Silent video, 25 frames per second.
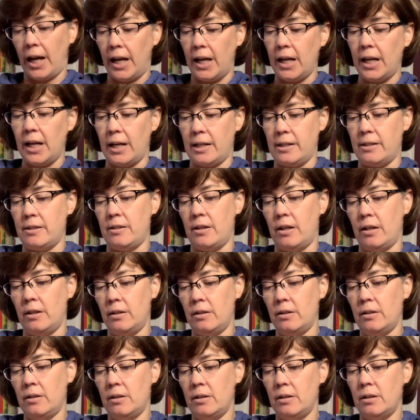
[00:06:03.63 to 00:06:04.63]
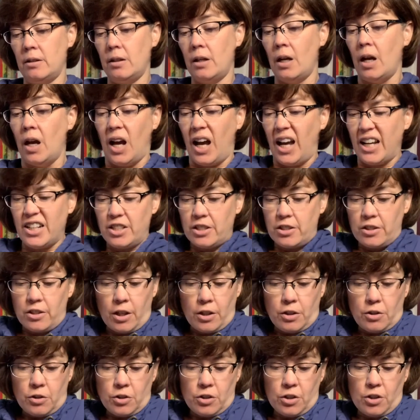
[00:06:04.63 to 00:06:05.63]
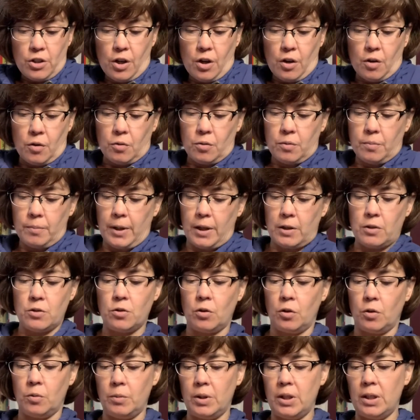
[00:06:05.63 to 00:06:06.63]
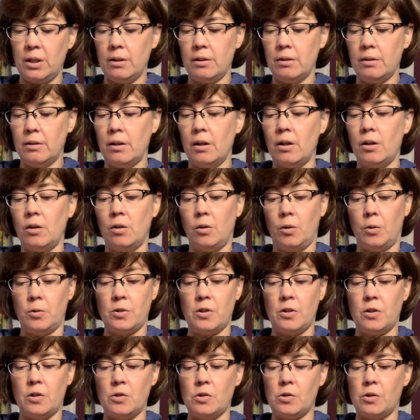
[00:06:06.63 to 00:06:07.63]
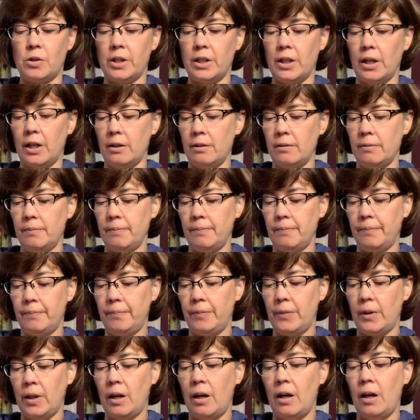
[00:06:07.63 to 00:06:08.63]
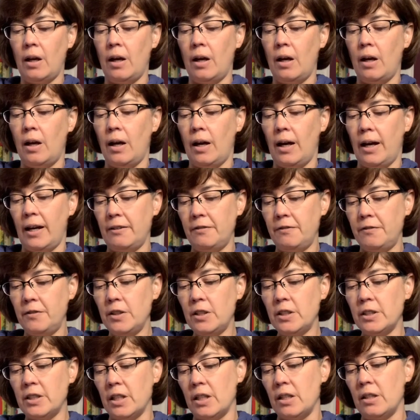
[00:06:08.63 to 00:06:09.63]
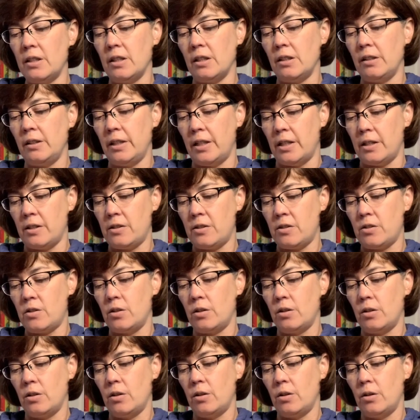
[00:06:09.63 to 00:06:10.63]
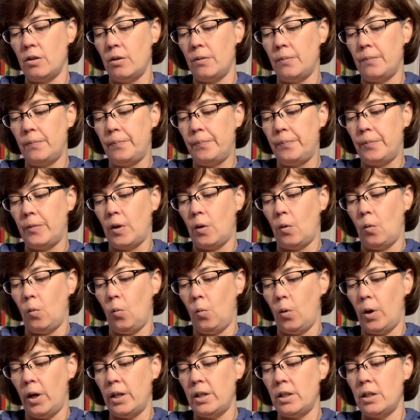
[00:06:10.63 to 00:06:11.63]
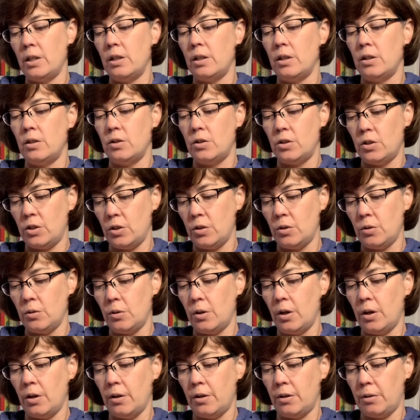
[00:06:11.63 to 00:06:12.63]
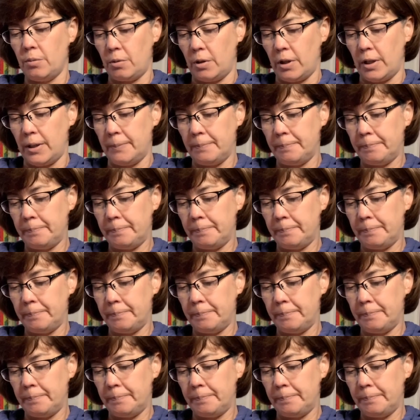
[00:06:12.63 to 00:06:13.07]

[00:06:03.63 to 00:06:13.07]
I said. I just thought you should know, Mouse told me, closing the door again. I filled in the list 1, 2, 3.